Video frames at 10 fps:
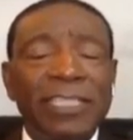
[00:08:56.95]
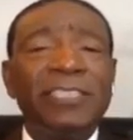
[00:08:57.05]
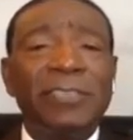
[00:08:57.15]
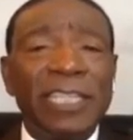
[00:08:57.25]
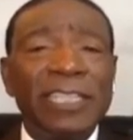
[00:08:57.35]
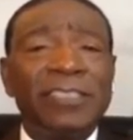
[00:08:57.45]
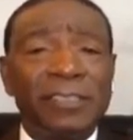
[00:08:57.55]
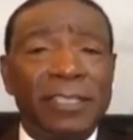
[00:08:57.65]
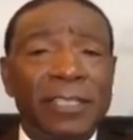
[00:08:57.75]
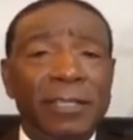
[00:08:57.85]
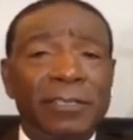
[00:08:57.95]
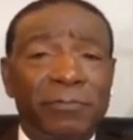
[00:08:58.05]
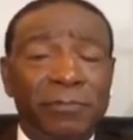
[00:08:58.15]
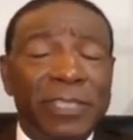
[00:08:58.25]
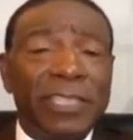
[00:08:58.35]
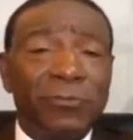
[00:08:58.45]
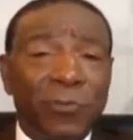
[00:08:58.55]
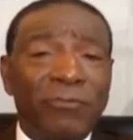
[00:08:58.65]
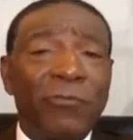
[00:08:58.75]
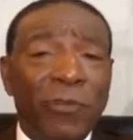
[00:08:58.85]
this
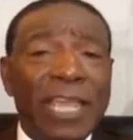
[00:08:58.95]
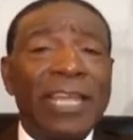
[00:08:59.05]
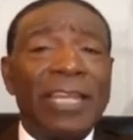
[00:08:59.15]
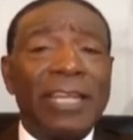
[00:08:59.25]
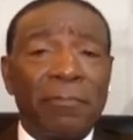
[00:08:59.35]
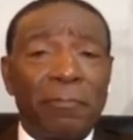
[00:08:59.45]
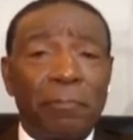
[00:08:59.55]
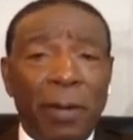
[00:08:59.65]
refereeing in the